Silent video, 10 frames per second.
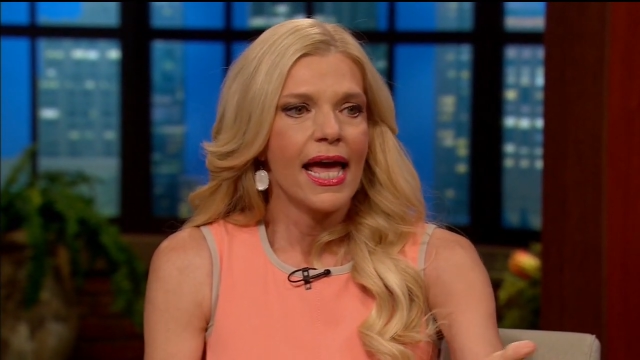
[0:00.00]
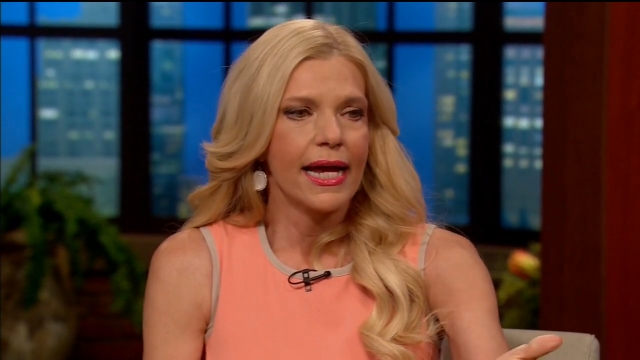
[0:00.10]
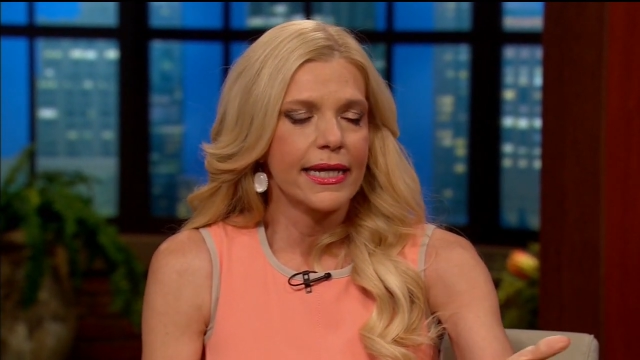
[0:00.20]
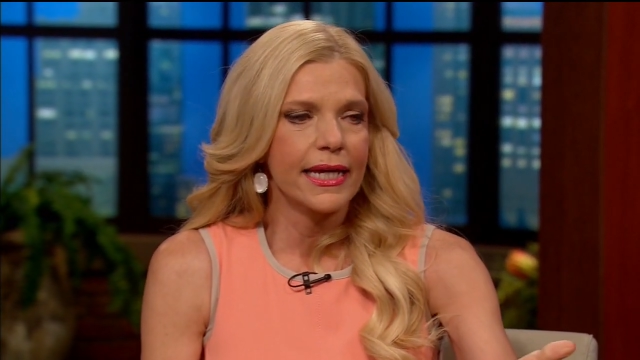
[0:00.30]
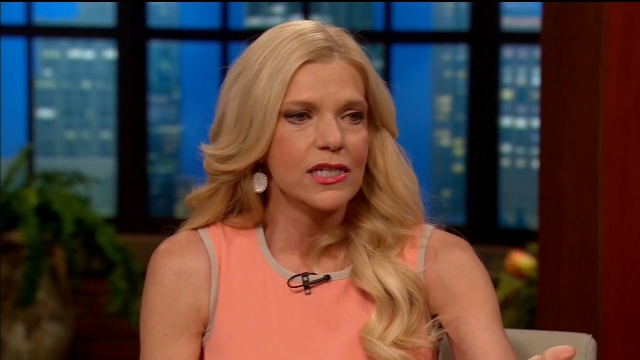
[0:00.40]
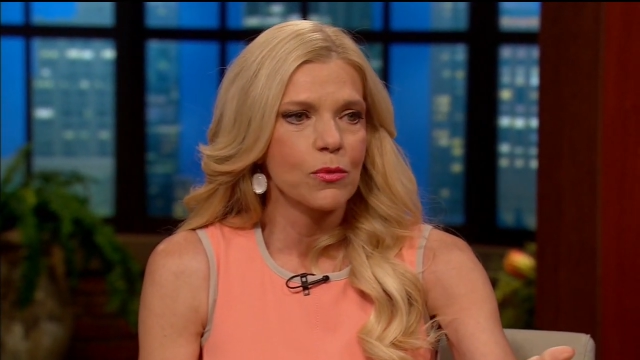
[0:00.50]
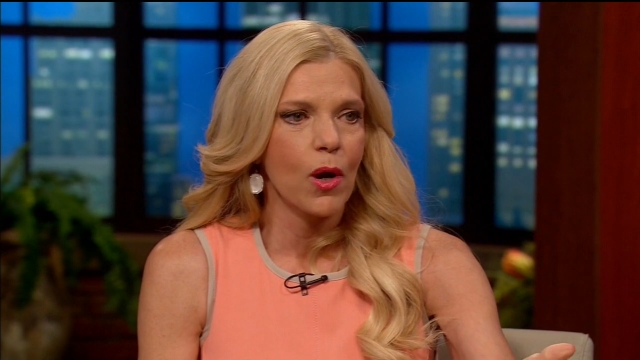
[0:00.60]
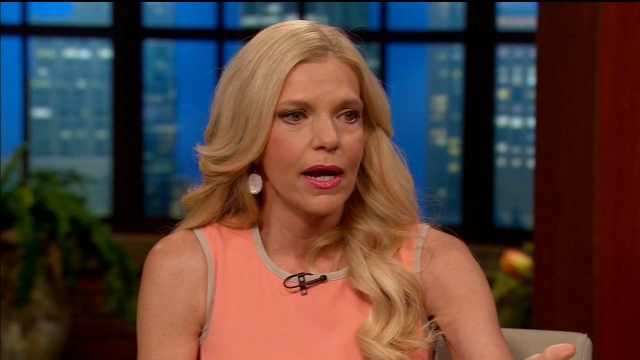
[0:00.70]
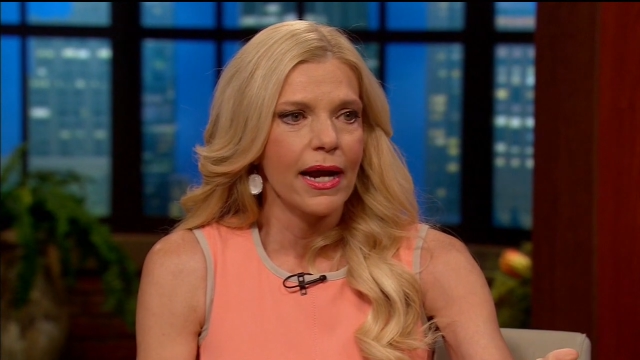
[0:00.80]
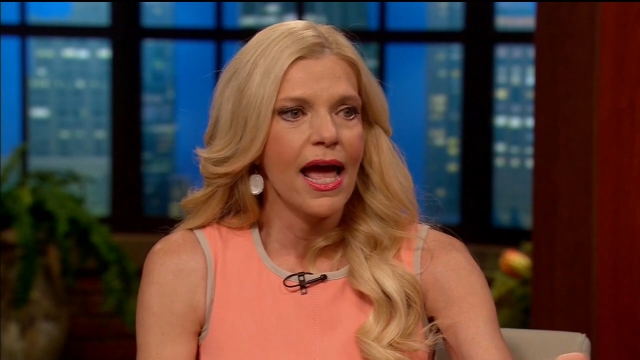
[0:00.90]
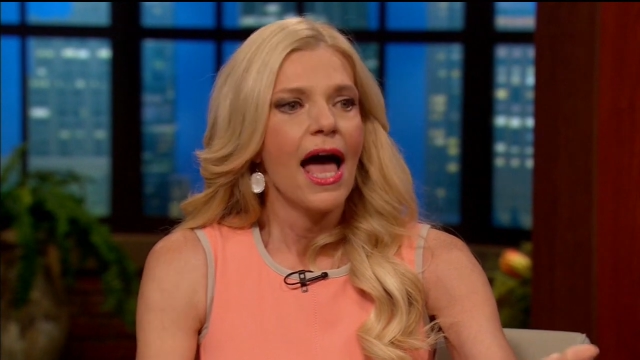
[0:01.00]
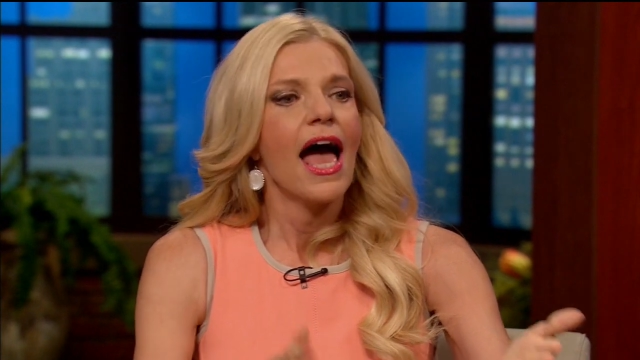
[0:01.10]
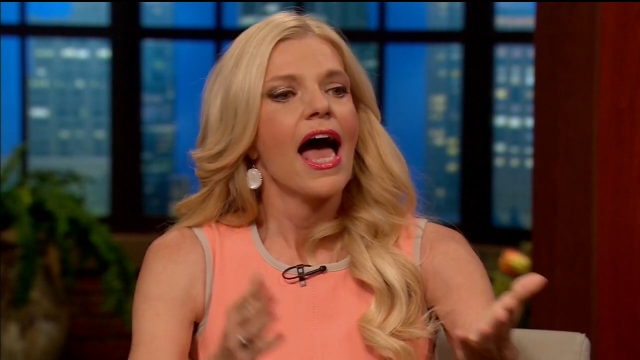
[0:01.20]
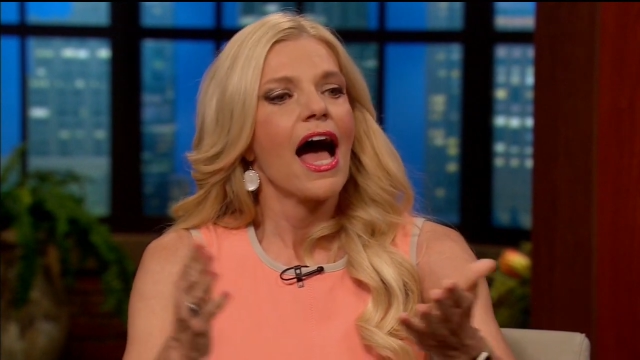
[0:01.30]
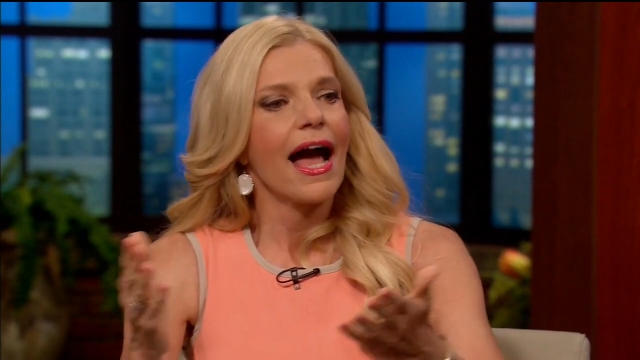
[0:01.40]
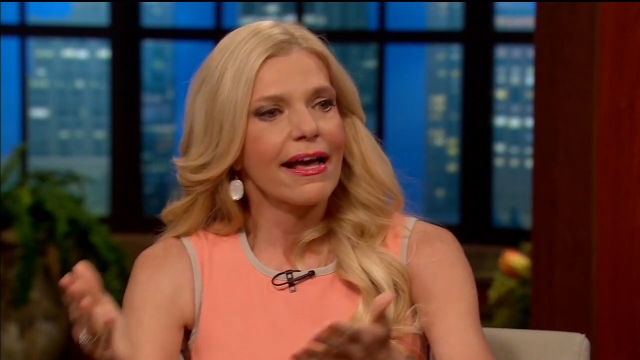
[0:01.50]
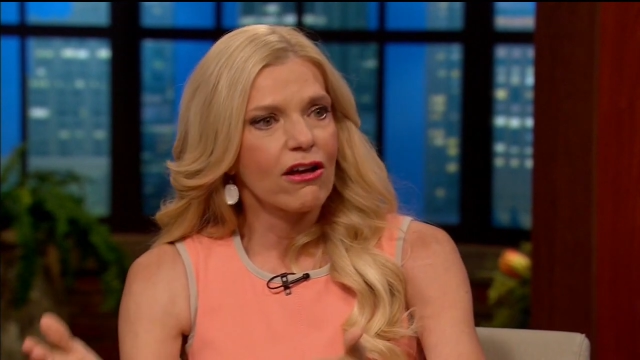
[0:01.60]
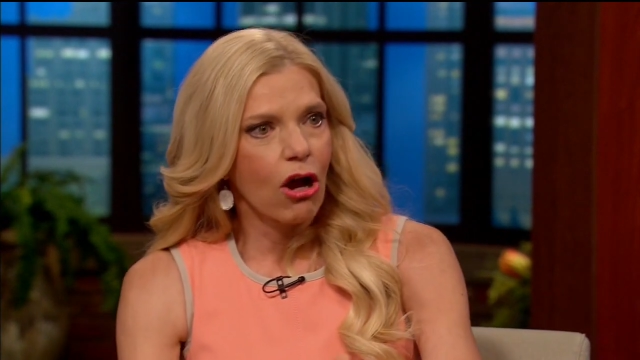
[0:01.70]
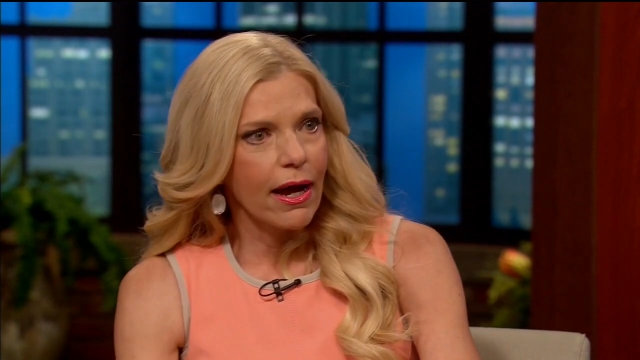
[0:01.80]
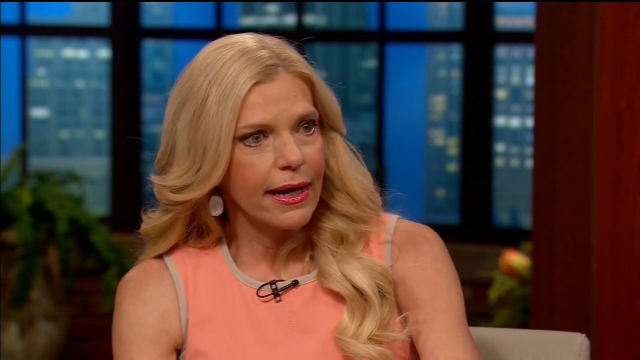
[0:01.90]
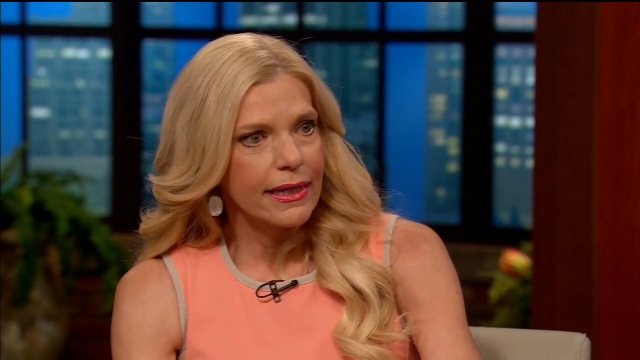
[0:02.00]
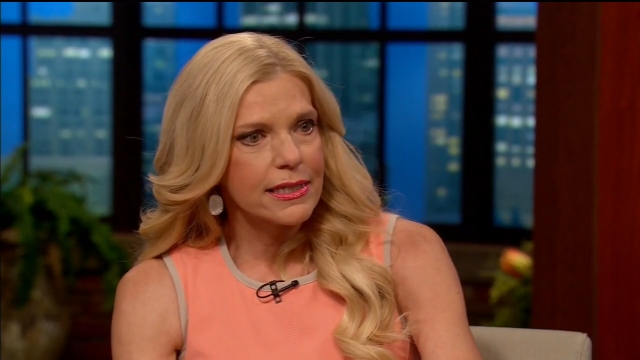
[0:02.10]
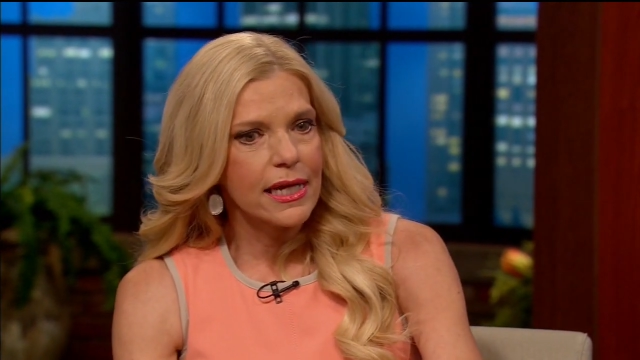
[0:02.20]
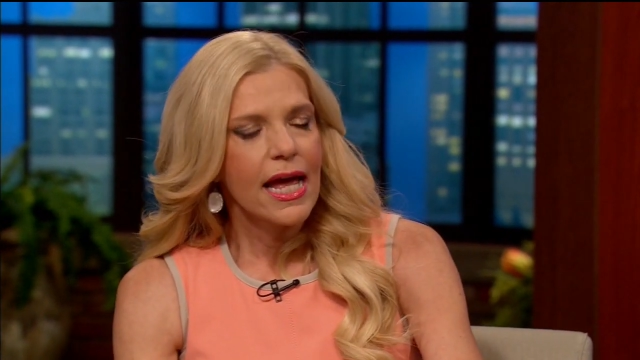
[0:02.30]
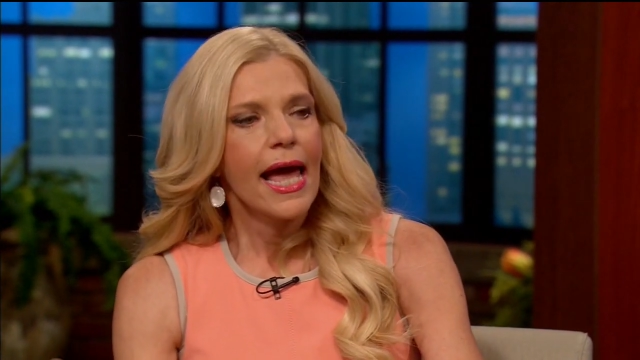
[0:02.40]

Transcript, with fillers: And guess what? You got it. I got it.